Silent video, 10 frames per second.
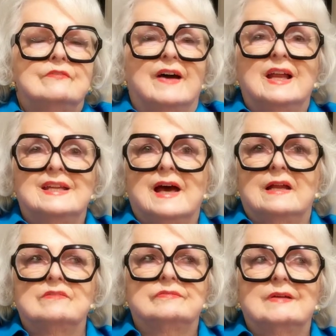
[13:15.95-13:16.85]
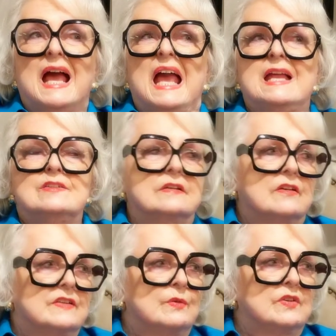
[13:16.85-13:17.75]
He finally died of AIDS
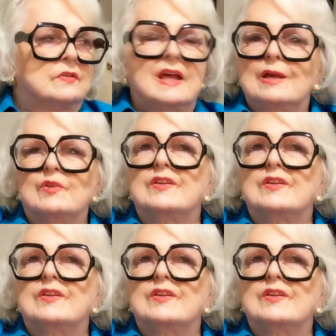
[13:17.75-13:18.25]
because he